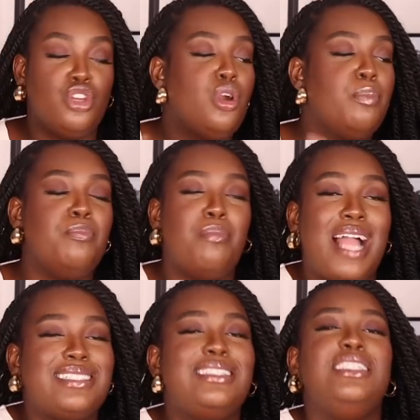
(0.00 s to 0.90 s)
You can
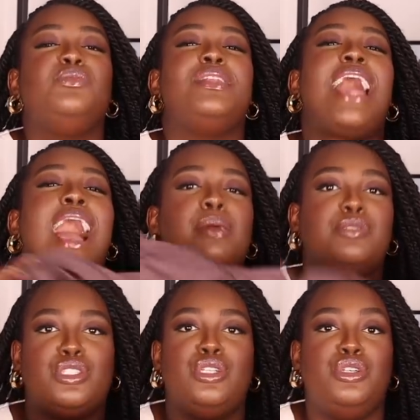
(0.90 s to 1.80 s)
match these with
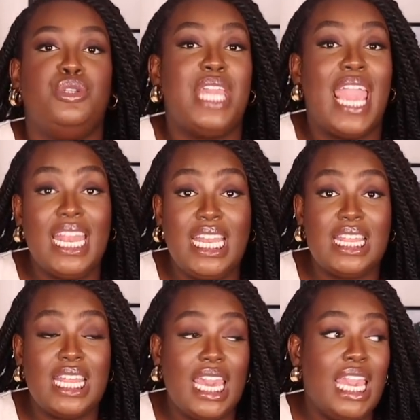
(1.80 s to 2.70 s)
absolutely
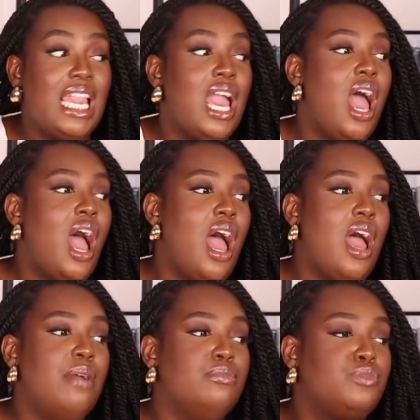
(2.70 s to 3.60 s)
anything.
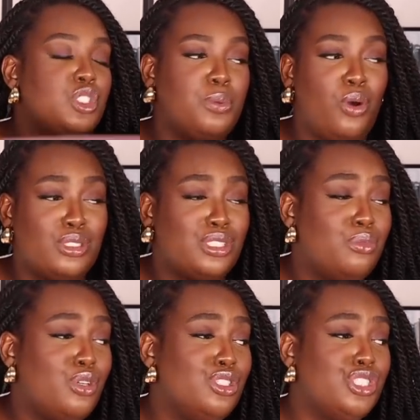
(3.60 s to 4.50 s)
Um, just put on
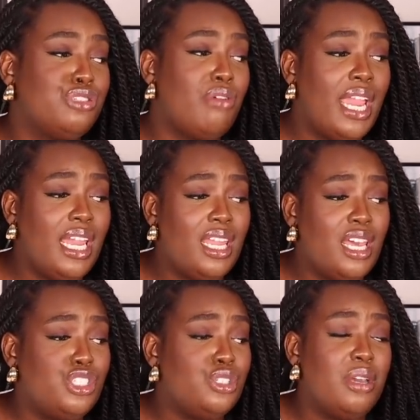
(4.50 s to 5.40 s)
some good
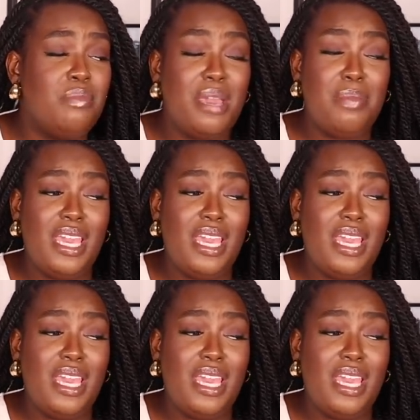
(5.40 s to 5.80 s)
trainers. You can maybe